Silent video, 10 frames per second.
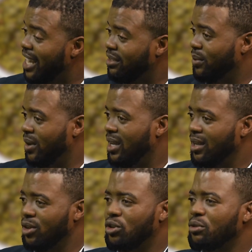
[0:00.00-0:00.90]
as
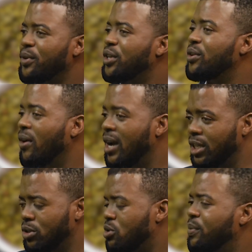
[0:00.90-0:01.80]
well, it could be
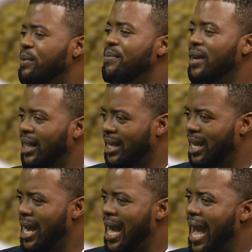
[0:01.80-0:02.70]
yogurt, it could be milk.
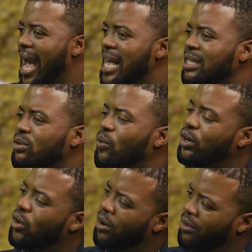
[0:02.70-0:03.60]
And
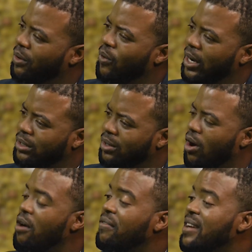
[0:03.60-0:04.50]
what
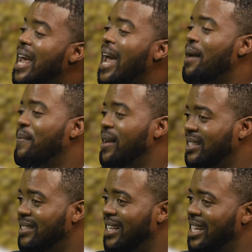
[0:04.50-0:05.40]
often happens
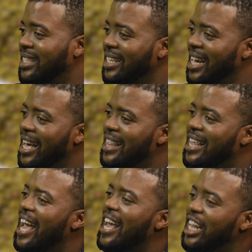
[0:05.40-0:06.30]
is that
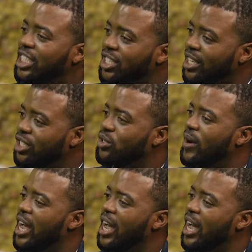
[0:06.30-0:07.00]
the energy that you're